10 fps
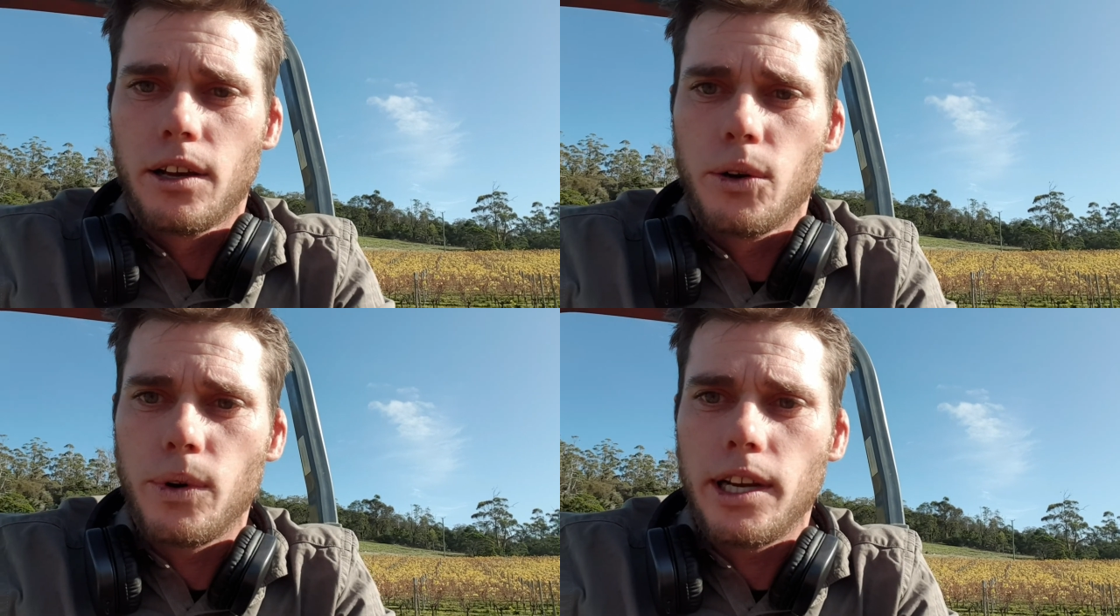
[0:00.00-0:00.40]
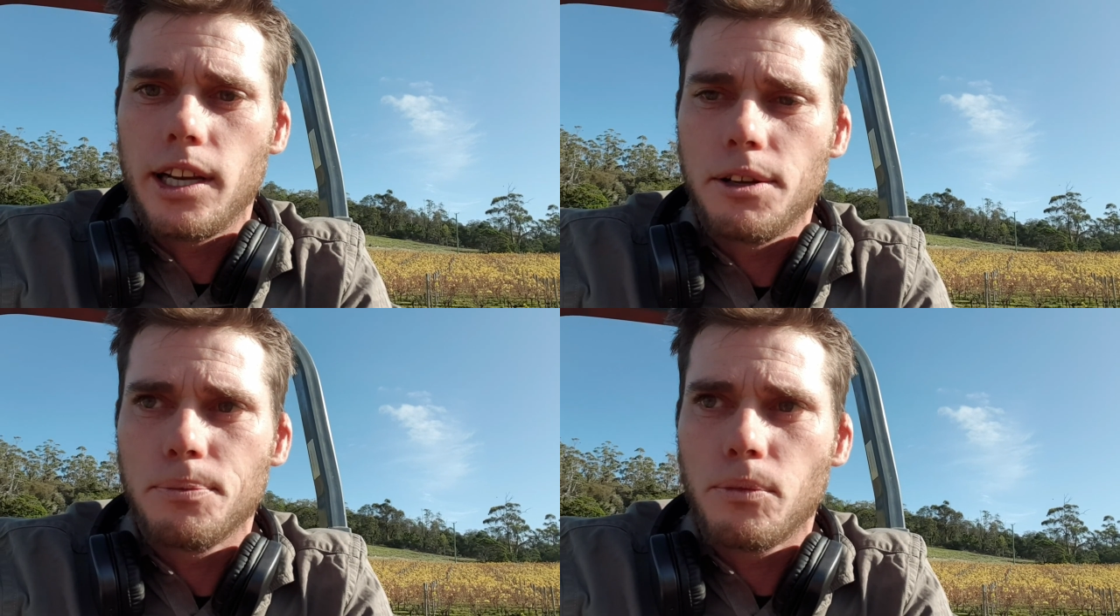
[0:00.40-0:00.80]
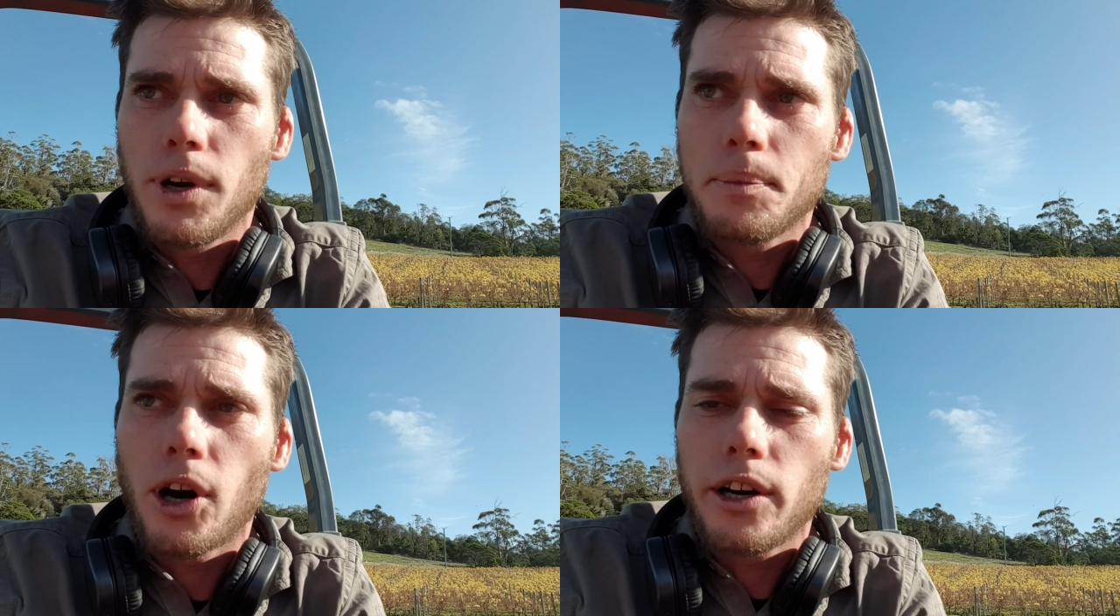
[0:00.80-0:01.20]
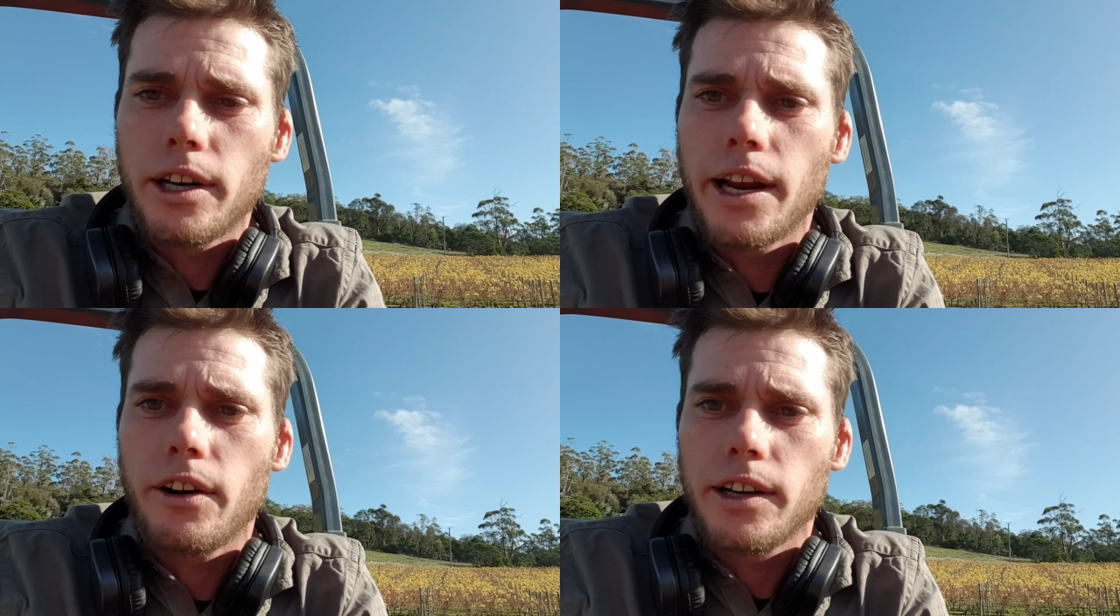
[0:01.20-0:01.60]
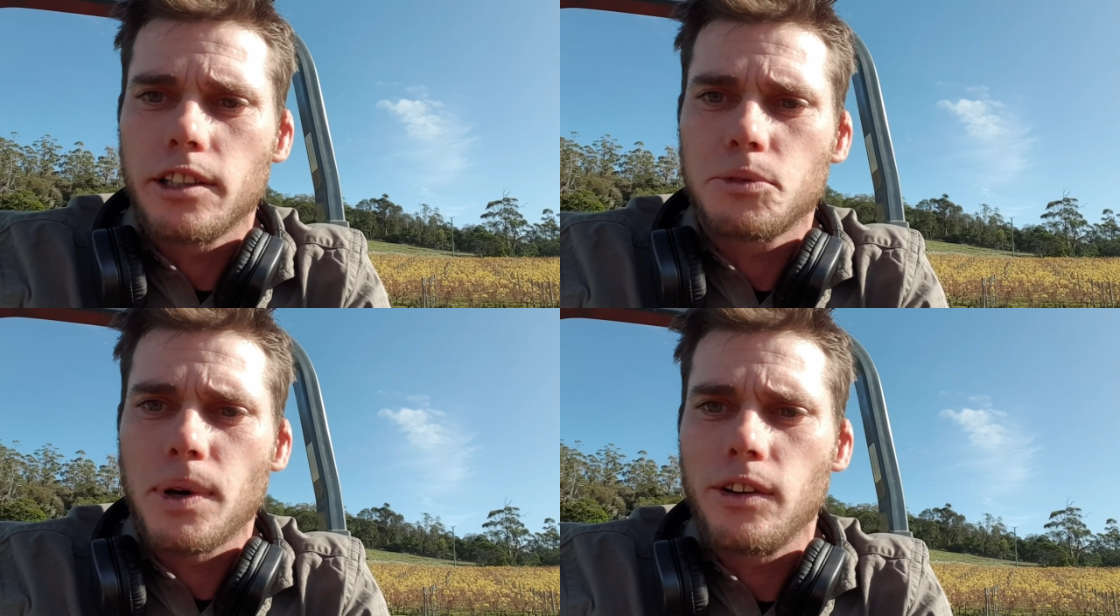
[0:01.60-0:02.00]
We mowed an area
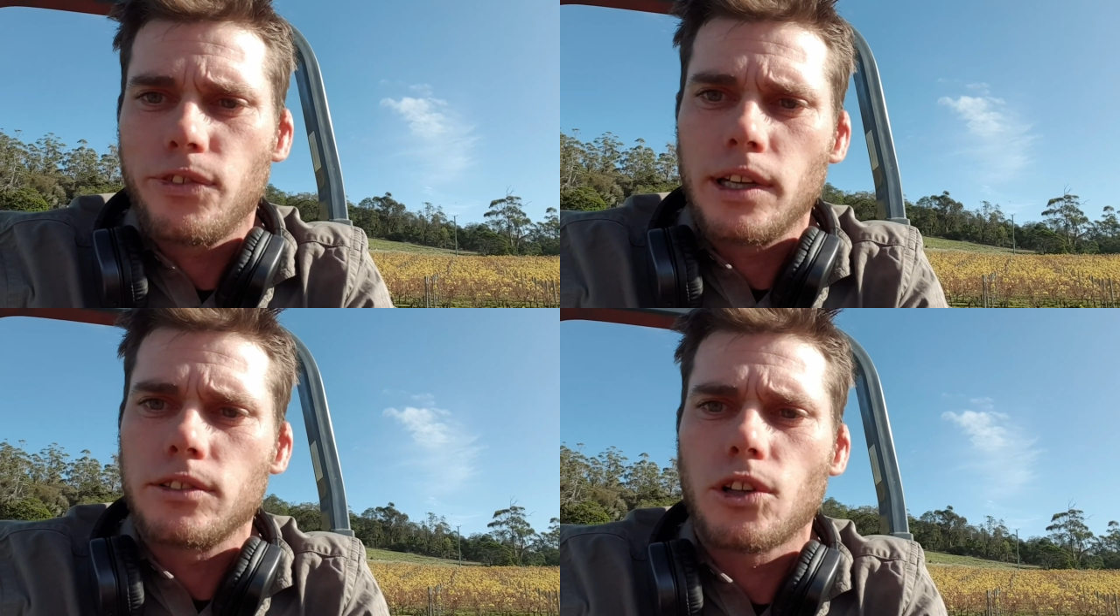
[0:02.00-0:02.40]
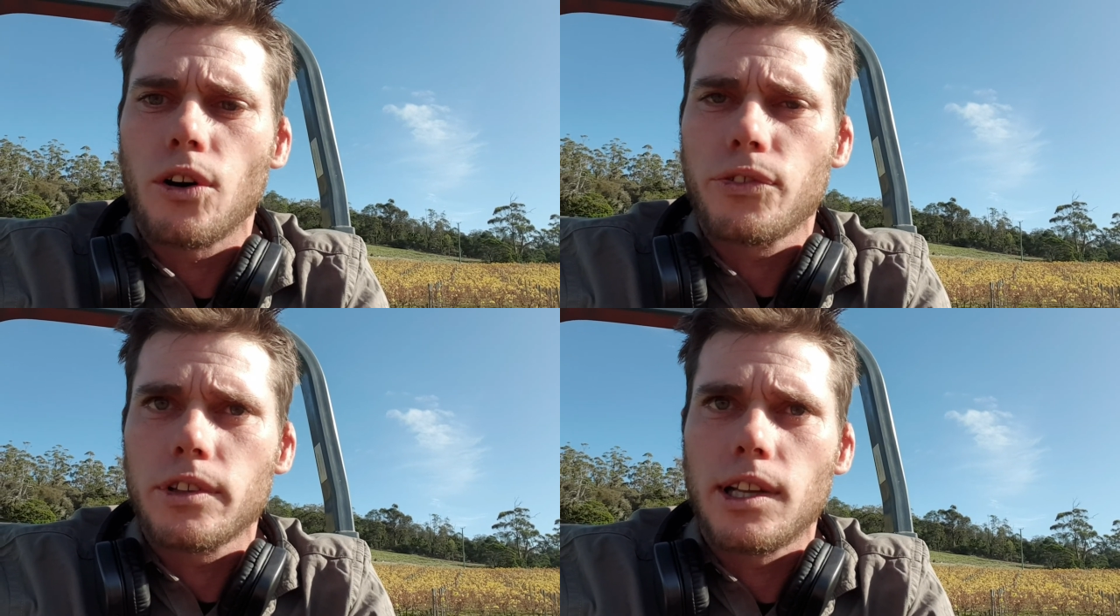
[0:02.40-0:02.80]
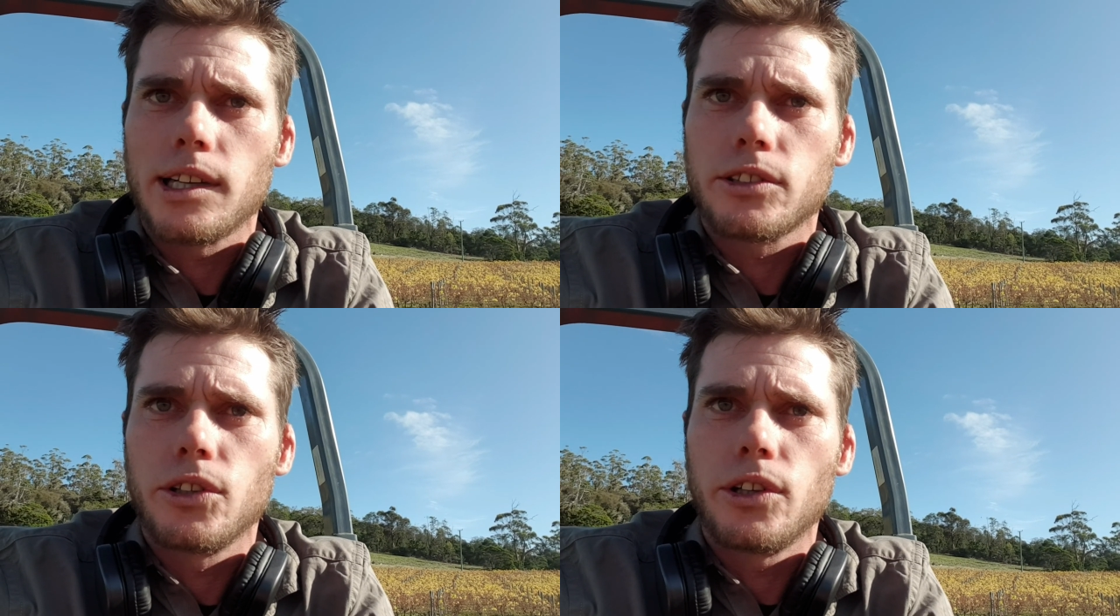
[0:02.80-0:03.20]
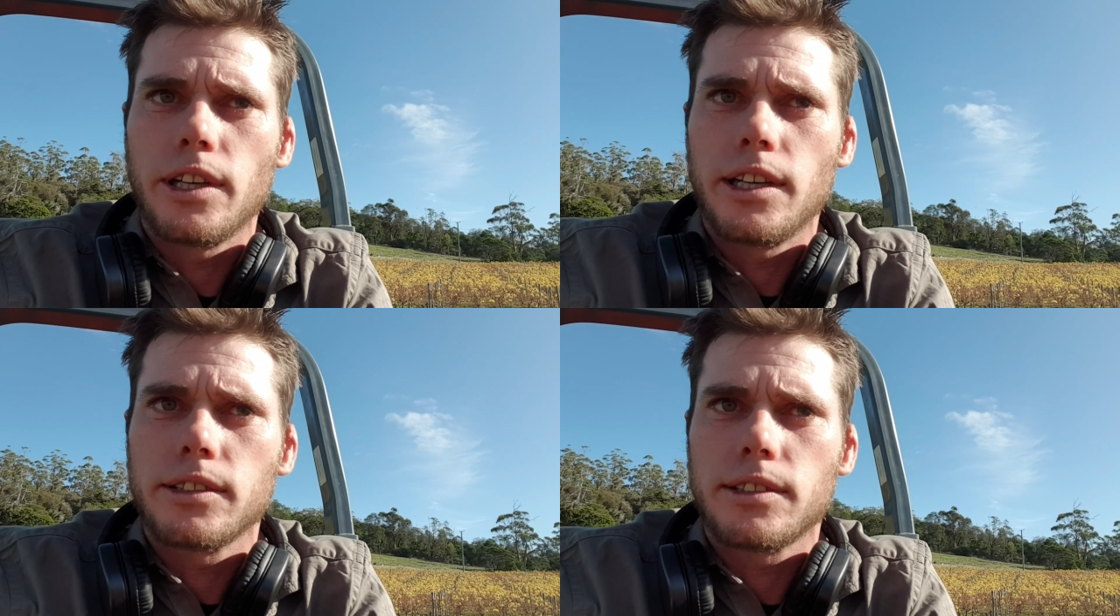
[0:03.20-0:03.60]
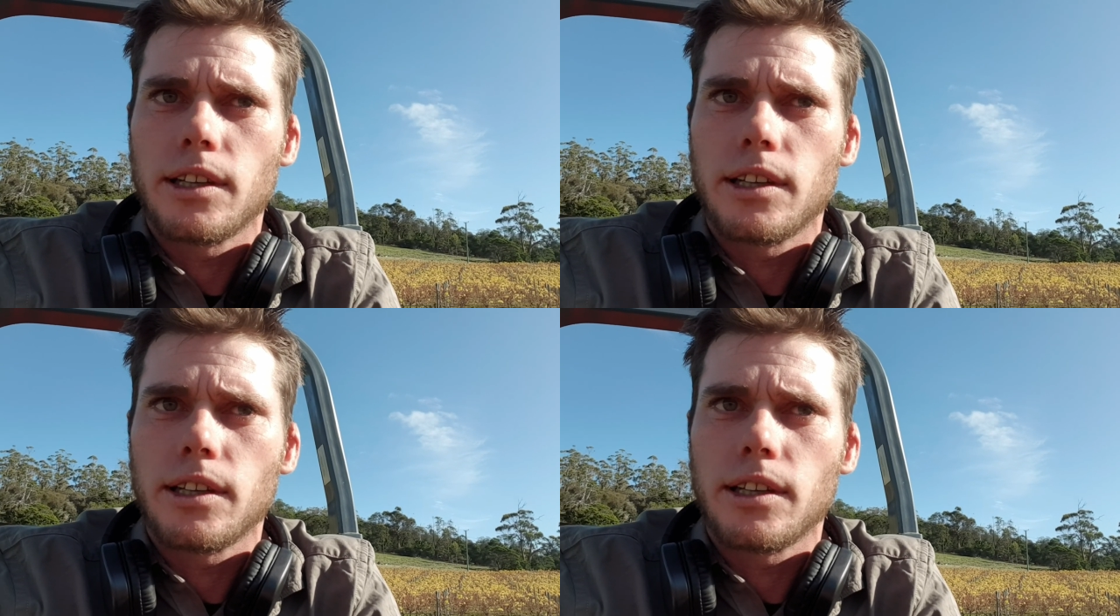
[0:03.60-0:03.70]
that's been fenced off for the last 2 years,